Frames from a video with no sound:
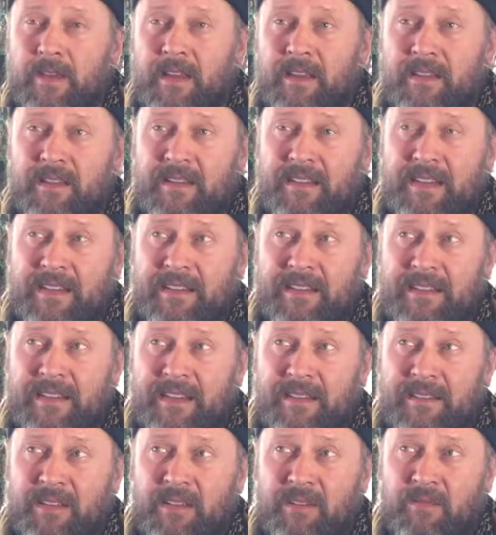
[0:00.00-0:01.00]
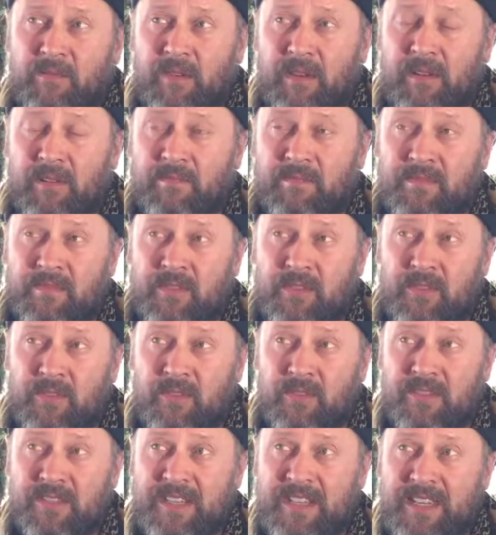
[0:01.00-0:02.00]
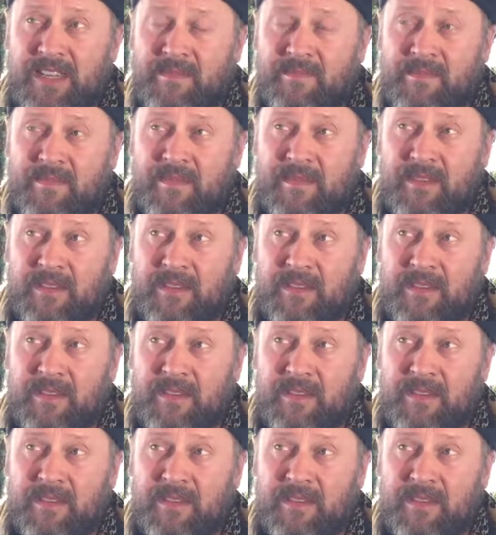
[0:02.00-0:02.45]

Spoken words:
then you'll see